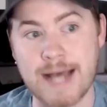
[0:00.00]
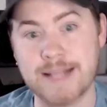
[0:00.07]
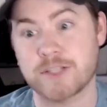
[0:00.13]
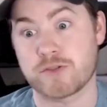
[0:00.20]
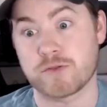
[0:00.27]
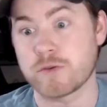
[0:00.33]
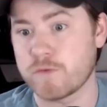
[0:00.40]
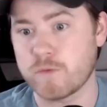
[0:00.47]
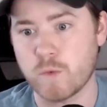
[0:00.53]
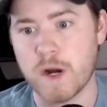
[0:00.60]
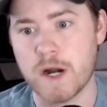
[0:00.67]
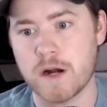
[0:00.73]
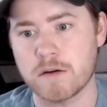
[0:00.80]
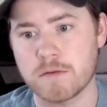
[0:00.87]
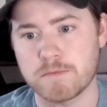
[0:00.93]
that's sort of
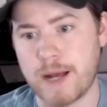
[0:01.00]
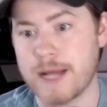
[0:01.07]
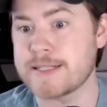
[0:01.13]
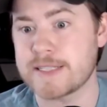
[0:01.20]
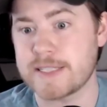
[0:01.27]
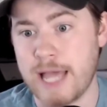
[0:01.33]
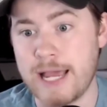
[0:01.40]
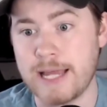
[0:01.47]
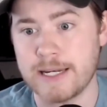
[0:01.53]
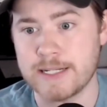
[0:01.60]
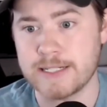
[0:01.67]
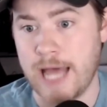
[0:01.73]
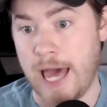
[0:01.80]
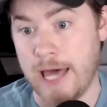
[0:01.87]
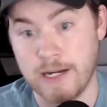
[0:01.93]
where Penn State
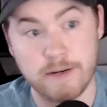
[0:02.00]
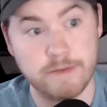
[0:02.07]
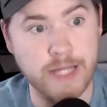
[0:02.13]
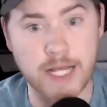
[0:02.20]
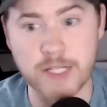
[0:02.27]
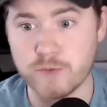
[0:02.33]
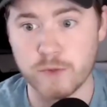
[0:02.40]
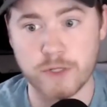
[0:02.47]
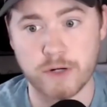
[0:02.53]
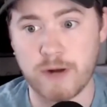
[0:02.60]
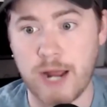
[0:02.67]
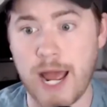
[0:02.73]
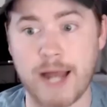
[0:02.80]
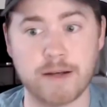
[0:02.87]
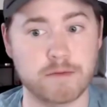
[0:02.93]
is at. And if that's where
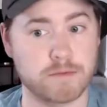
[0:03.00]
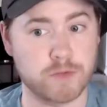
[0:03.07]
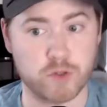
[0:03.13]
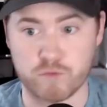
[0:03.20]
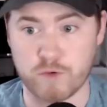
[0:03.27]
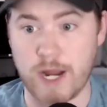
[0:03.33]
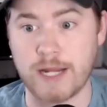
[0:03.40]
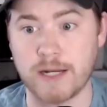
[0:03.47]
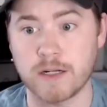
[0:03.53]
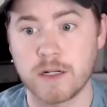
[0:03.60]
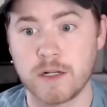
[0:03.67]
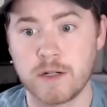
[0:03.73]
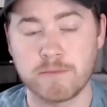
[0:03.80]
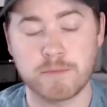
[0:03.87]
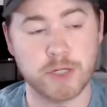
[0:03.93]
they're at, great.
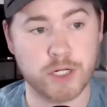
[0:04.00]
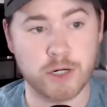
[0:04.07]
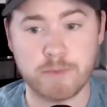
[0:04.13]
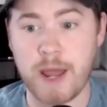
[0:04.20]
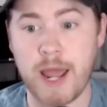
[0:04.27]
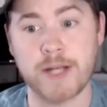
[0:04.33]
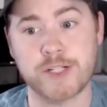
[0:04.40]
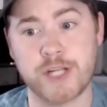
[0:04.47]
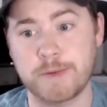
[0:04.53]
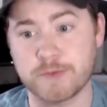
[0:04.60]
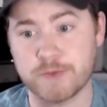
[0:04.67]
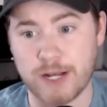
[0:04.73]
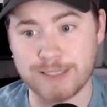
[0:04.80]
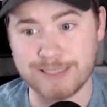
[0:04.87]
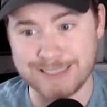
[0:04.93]
But you're paying
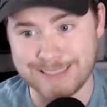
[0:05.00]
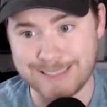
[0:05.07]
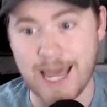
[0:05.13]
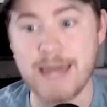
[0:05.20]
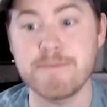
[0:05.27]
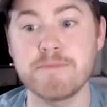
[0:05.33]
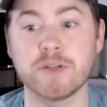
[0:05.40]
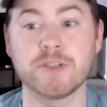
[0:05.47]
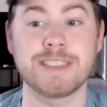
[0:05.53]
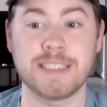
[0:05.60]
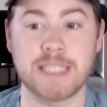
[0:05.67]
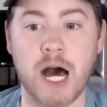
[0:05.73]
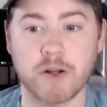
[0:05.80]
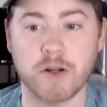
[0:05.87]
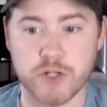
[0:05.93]
James Franklin $10
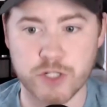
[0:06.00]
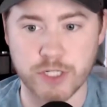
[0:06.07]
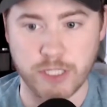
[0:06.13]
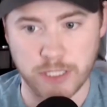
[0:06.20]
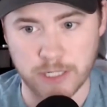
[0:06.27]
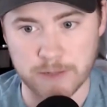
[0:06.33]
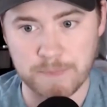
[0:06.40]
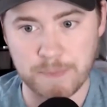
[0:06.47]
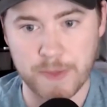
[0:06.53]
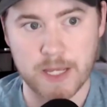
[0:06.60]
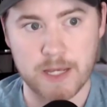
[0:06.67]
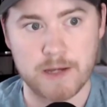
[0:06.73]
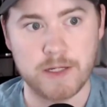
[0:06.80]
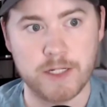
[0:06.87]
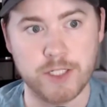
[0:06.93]
million a year.
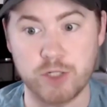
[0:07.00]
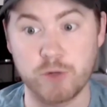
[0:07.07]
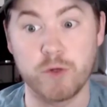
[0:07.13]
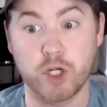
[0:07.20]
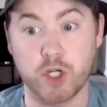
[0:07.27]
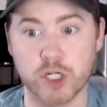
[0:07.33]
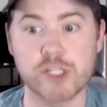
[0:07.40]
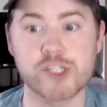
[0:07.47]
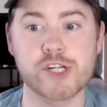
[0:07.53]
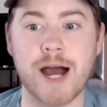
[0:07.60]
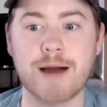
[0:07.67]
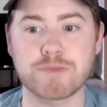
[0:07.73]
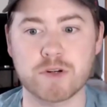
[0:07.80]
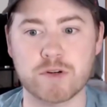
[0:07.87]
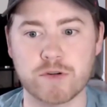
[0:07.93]
He's doing a good
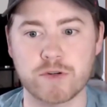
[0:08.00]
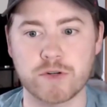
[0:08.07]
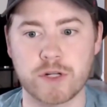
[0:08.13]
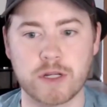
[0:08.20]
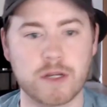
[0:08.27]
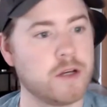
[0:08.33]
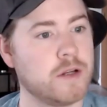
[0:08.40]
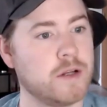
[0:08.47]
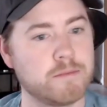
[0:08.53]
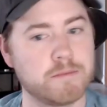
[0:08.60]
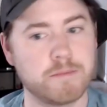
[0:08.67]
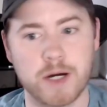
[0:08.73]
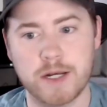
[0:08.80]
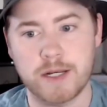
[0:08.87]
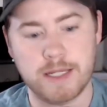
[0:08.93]
job recruiting.
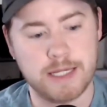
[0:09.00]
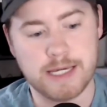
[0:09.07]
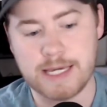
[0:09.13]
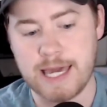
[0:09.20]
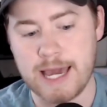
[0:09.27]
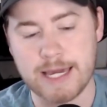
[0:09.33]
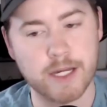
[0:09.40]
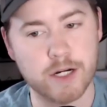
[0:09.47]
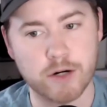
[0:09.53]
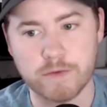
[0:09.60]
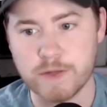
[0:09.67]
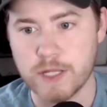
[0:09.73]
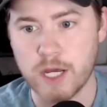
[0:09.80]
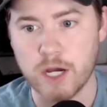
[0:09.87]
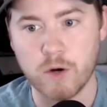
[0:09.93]
But he can't get
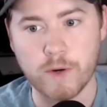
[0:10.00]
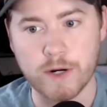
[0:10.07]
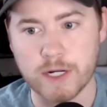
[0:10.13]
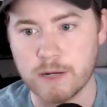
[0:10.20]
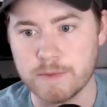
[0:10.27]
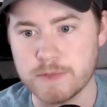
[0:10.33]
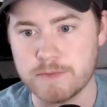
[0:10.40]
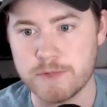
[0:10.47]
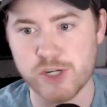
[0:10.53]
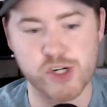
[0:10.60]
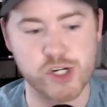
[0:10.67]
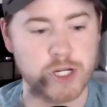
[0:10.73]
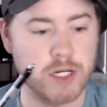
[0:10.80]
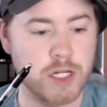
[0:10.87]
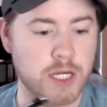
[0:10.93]
over the hill when it comes to
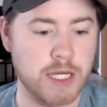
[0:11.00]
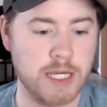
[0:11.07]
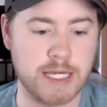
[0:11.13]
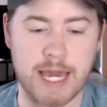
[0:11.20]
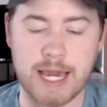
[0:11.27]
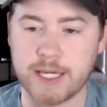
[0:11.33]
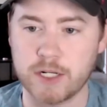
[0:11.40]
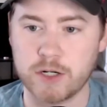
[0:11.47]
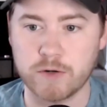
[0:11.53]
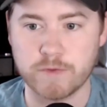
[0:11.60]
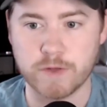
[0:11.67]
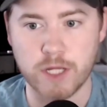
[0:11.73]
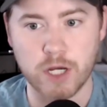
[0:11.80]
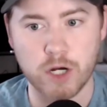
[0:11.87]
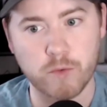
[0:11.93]
Michigan. He can't get
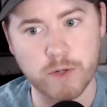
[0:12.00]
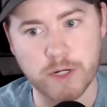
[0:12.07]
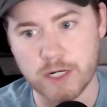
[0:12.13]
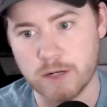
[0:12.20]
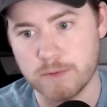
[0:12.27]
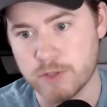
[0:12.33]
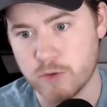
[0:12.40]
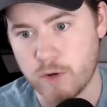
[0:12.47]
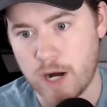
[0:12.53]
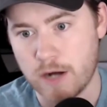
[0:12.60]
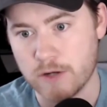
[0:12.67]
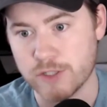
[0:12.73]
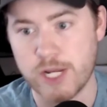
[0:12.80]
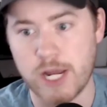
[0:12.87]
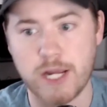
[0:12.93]
over the hill when he comes to
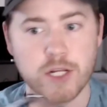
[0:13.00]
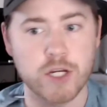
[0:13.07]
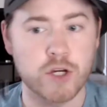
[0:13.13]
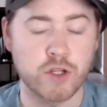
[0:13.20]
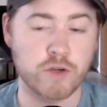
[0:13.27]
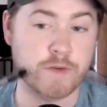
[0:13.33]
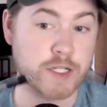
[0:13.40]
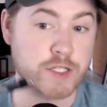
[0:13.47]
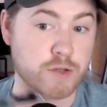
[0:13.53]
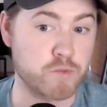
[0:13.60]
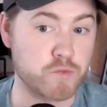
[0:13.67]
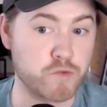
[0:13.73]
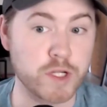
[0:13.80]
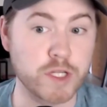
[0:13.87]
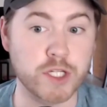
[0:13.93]
Ohio State. You've got
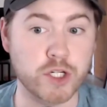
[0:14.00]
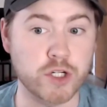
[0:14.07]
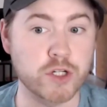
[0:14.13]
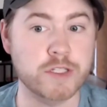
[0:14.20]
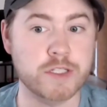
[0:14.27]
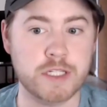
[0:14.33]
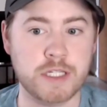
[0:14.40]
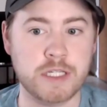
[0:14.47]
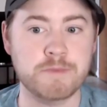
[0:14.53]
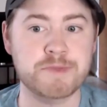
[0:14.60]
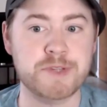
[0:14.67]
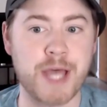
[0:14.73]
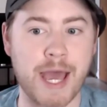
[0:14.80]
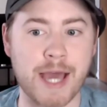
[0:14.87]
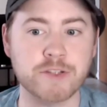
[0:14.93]
some really good
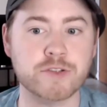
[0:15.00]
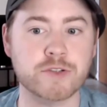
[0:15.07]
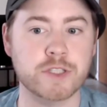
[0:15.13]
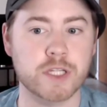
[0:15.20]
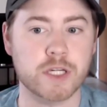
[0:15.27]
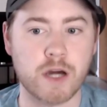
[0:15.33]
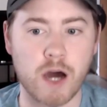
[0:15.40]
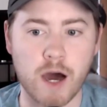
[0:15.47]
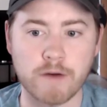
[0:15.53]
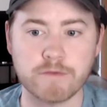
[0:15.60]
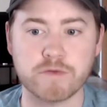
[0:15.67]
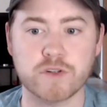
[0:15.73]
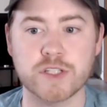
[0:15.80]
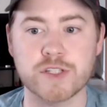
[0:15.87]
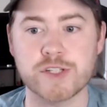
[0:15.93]
teams entering the
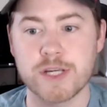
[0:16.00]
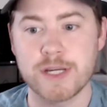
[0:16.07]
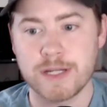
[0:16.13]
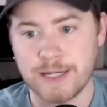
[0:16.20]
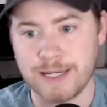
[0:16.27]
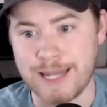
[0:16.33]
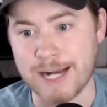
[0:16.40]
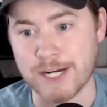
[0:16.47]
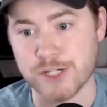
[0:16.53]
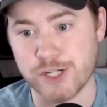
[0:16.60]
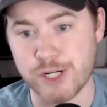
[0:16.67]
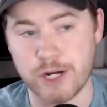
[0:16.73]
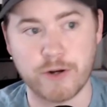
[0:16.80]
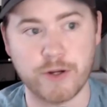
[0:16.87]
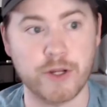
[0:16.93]
conference next
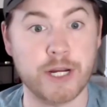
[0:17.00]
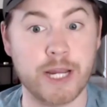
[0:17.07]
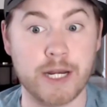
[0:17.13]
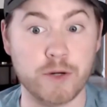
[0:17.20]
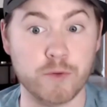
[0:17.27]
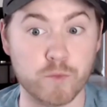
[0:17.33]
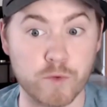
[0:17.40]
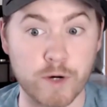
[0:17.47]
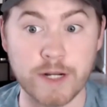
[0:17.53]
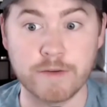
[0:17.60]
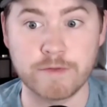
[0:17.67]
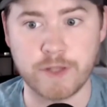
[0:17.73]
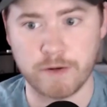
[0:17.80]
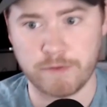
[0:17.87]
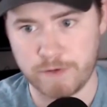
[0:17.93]
year. You're getting rid
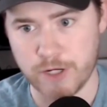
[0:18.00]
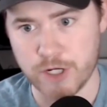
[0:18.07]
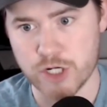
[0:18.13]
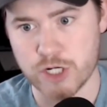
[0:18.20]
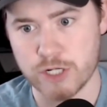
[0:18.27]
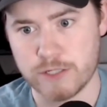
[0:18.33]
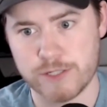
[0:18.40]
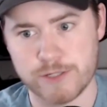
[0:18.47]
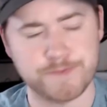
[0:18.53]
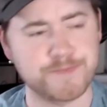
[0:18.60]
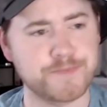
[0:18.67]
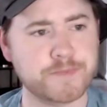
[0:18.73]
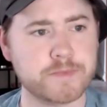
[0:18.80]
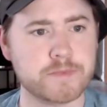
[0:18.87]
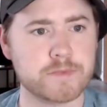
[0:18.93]
of divisions.
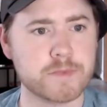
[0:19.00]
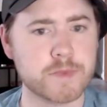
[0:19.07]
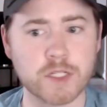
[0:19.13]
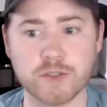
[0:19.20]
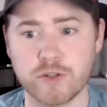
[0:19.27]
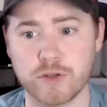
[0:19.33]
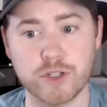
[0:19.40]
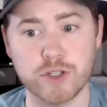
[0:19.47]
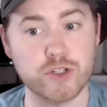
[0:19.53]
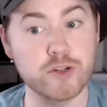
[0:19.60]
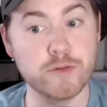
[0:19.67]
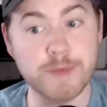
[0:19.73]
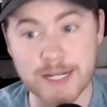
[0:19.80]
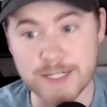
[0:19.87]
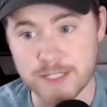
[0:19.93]
So the
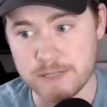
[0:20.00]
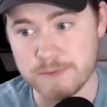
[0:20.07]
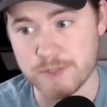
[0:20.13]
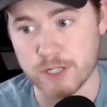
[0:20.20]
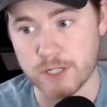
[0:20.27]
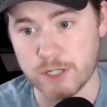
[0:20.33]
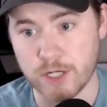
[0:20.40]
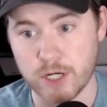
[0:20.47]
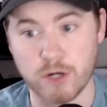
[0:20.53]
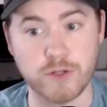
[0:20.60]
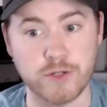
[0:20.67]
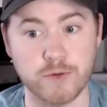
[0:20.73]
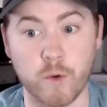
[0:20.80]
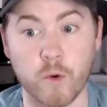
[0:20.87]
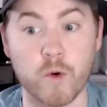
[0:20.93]
2 best teams are going to go.
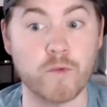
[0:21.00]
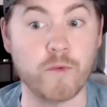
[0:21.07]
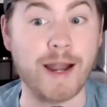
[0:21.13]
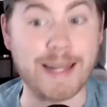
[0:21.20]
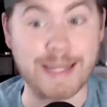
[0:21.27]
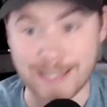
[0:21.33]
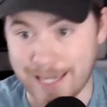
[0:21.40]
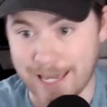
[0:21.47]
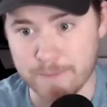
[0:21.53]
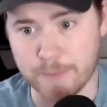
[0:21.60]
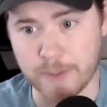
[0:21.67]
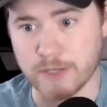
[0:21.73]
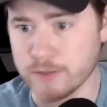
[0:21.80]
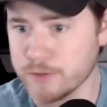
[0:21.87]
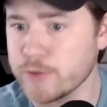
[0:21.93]
You already can't
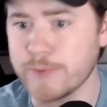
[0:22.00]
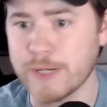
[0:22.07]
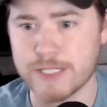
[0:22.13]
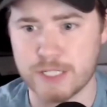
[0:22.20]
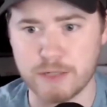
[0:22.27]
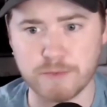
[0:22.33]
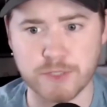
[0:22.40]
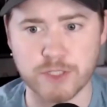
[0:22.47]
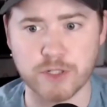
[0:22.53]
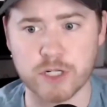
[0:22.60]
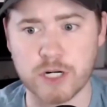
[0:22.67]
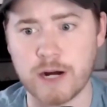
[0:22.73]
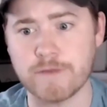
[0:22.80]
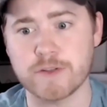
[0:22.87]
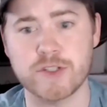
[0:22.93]
beat the 2 best teams in your
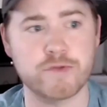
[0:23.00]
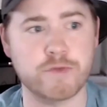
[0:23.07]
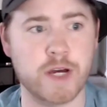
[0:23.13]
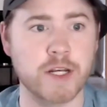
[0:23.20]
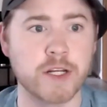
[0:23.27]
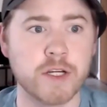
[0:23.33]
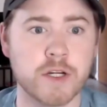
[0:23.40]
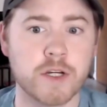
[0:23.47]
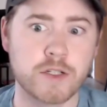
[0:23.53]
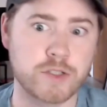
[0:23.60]
conference. You've got